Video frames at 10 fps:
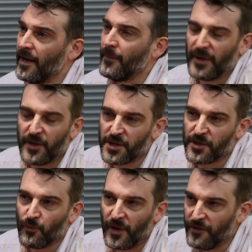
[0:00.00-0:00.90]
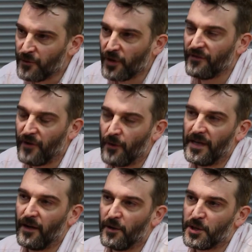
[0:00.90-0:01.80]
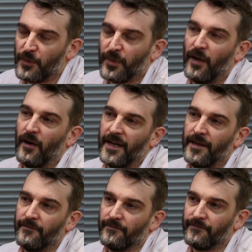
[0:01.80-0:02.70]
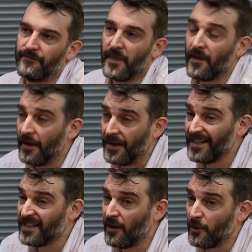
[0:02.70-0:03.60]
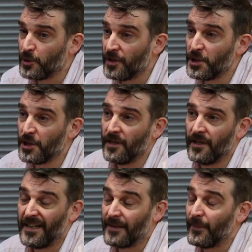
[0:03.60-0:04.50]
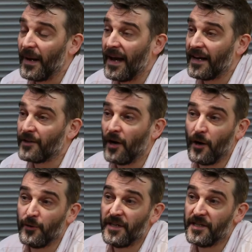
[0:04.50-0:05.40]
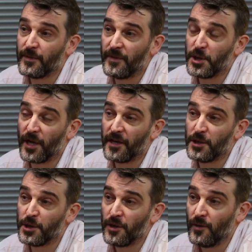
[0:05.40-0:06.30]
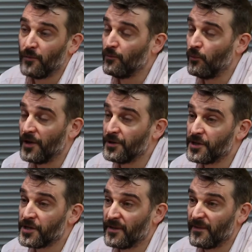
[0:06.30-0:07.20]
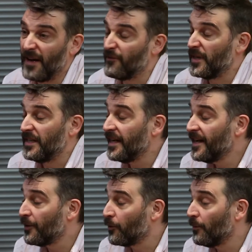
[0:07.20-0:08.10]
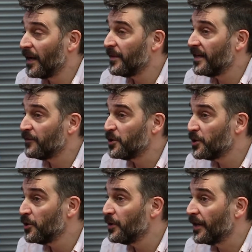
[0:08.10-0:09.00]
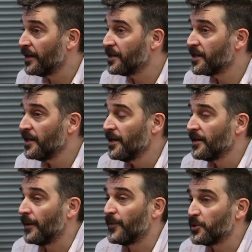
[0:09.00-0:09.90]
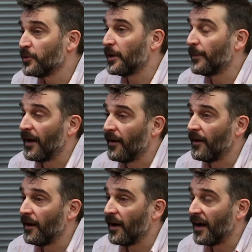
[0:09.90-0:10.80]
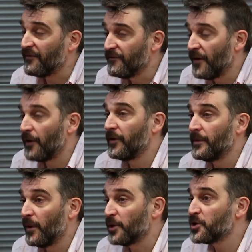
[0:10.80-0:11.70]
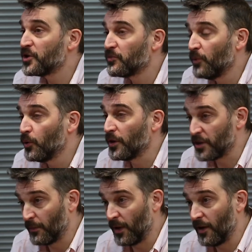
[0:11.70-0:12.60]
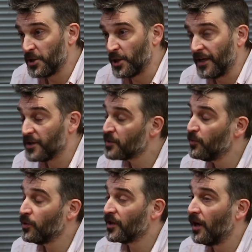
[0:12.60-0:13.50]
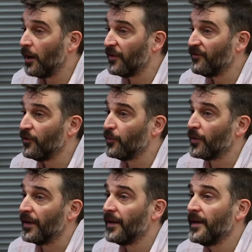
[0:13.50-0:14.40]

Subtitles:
Because when you've got a very large supply, an ink cartridge, an ink bag that only needs to be changed once every year or maybe even 2 years, then we're talking about a very much smaller supply chain, a smaller carbon footprint.